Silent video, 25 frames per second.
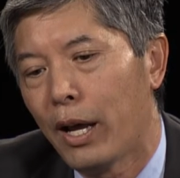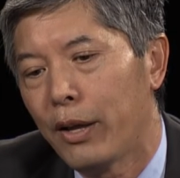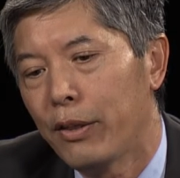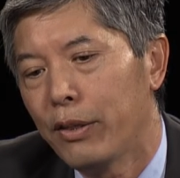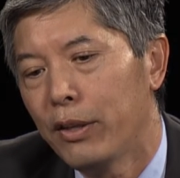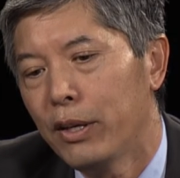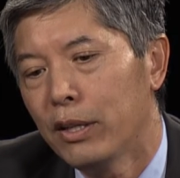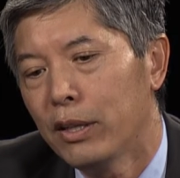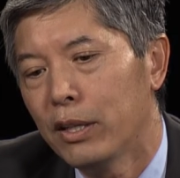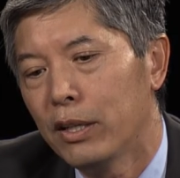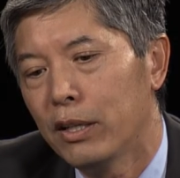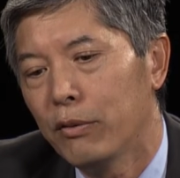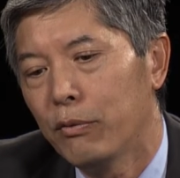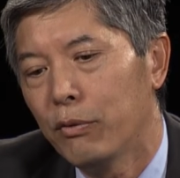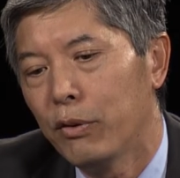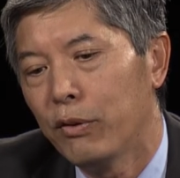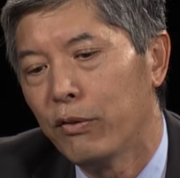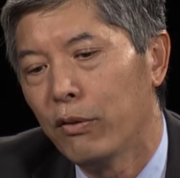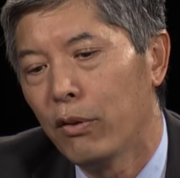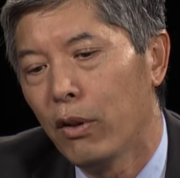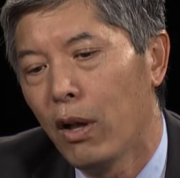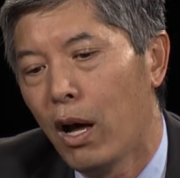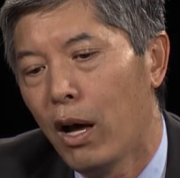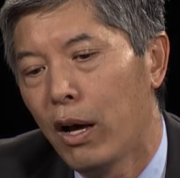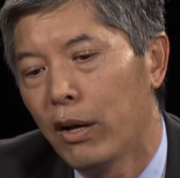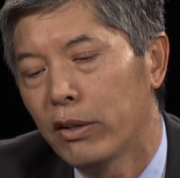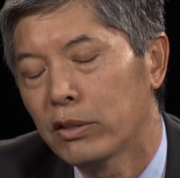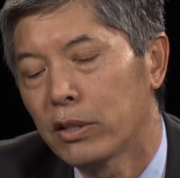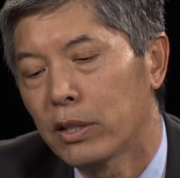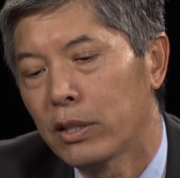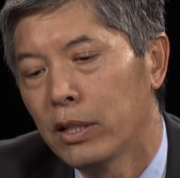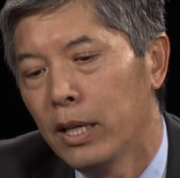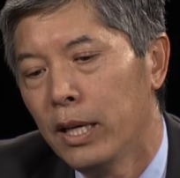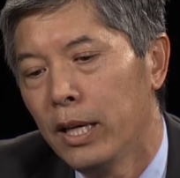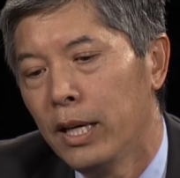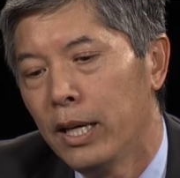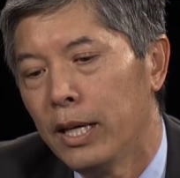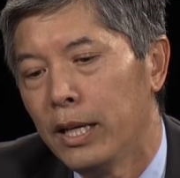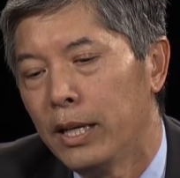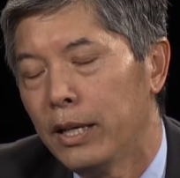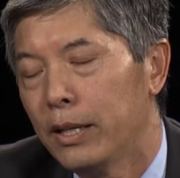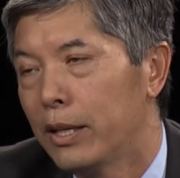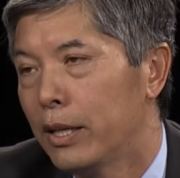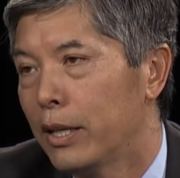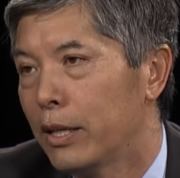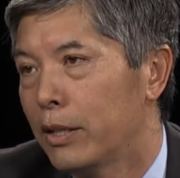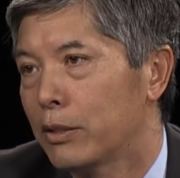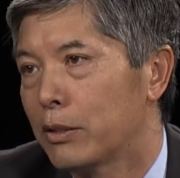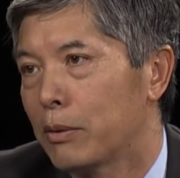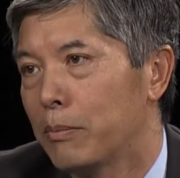I think that if we've lost
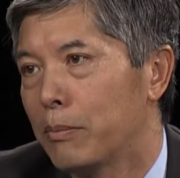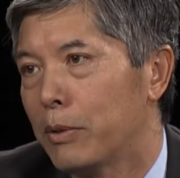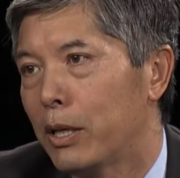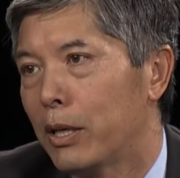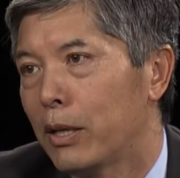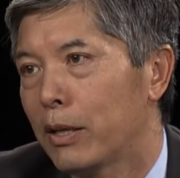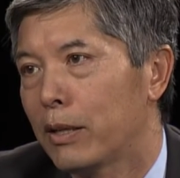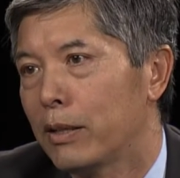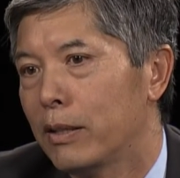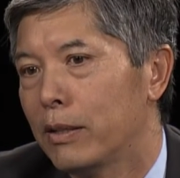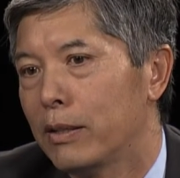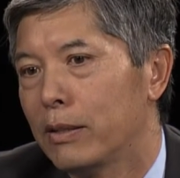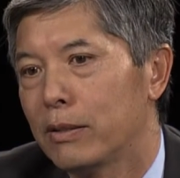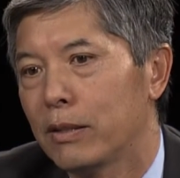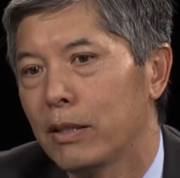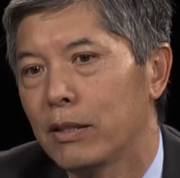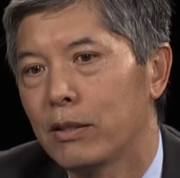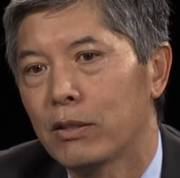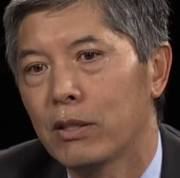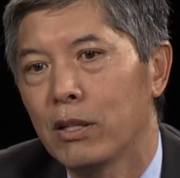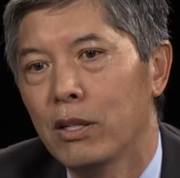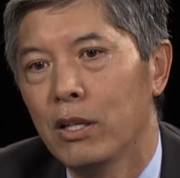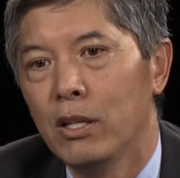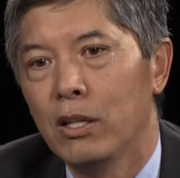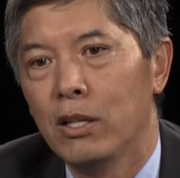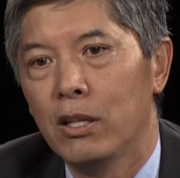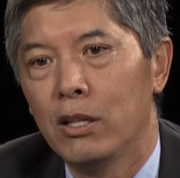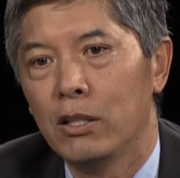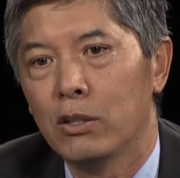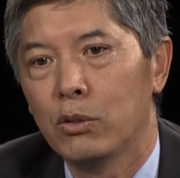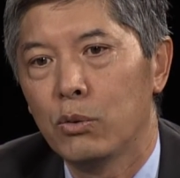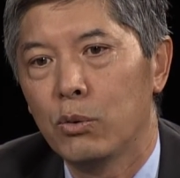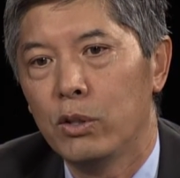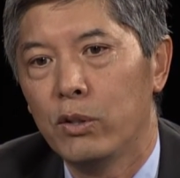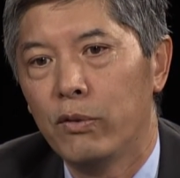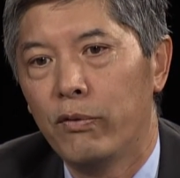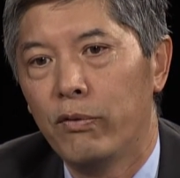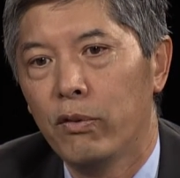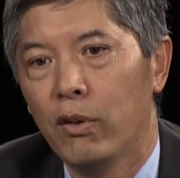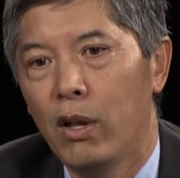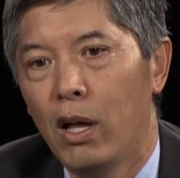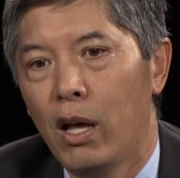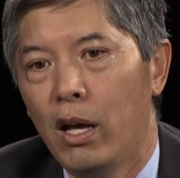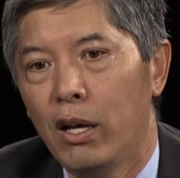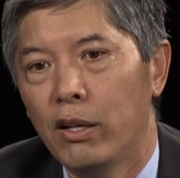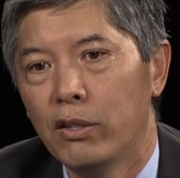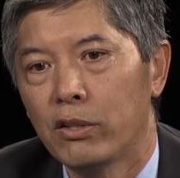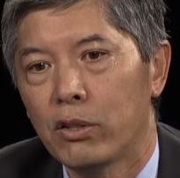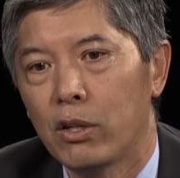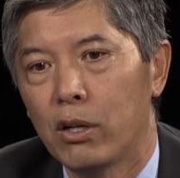anything as Americans, it's, it's we've
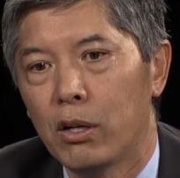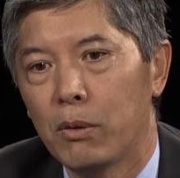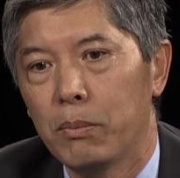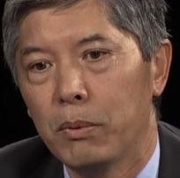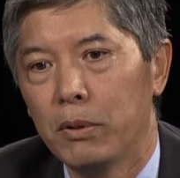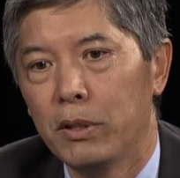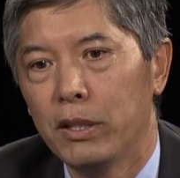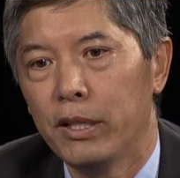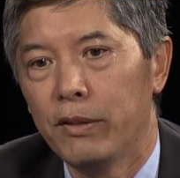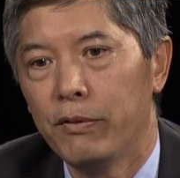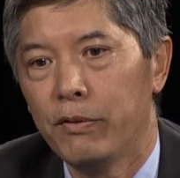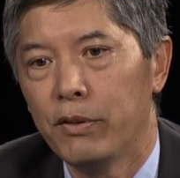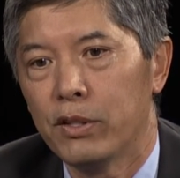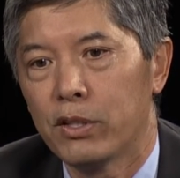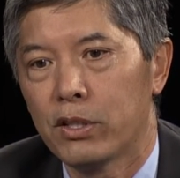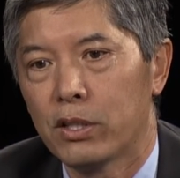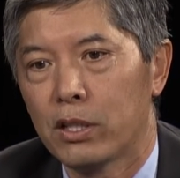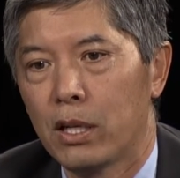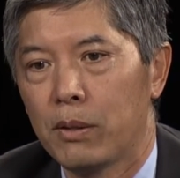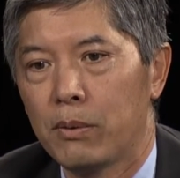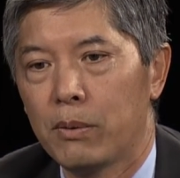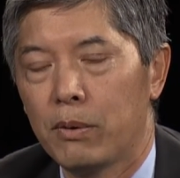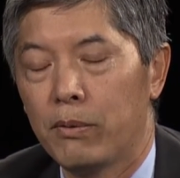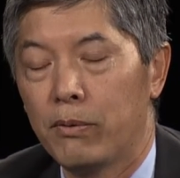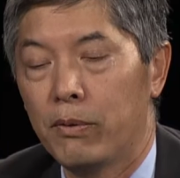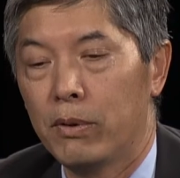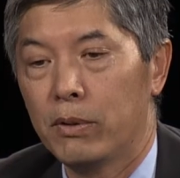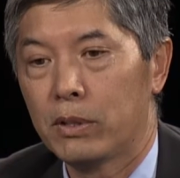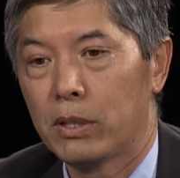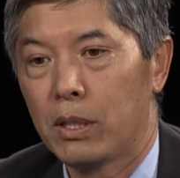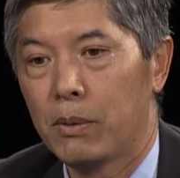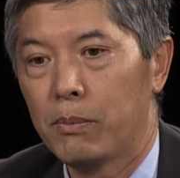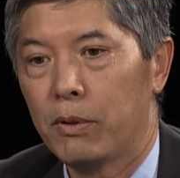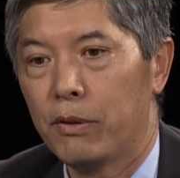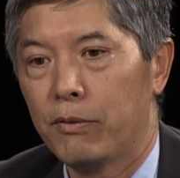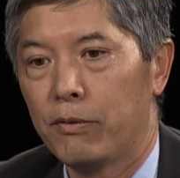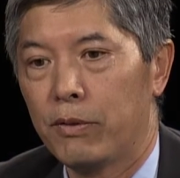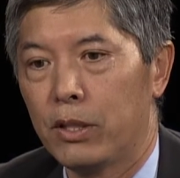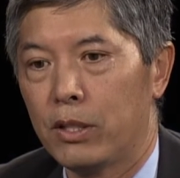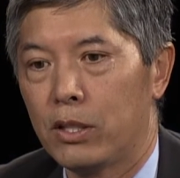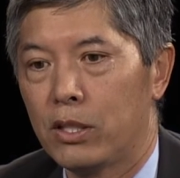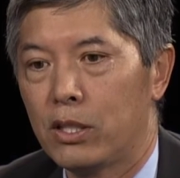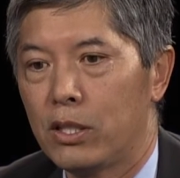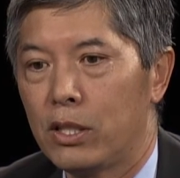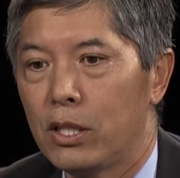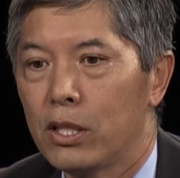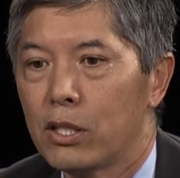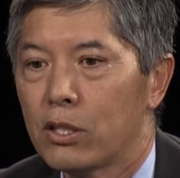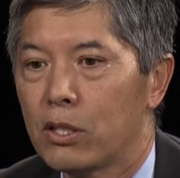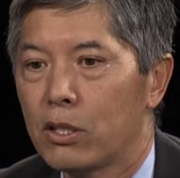lost our belief in some of, some of the
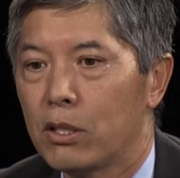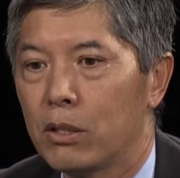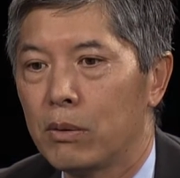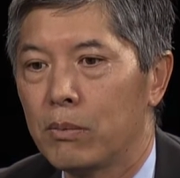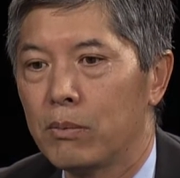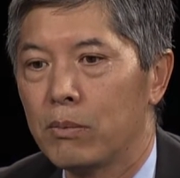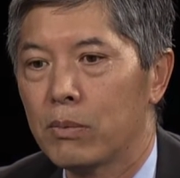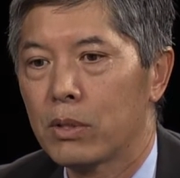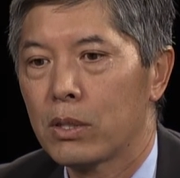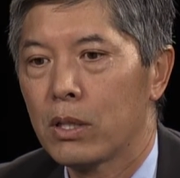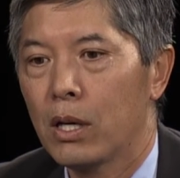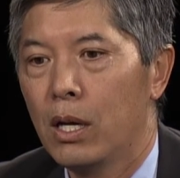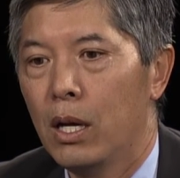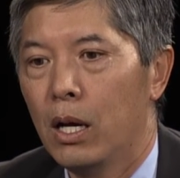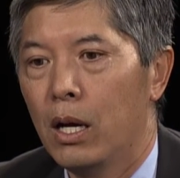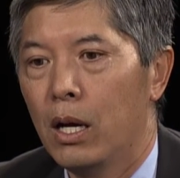systems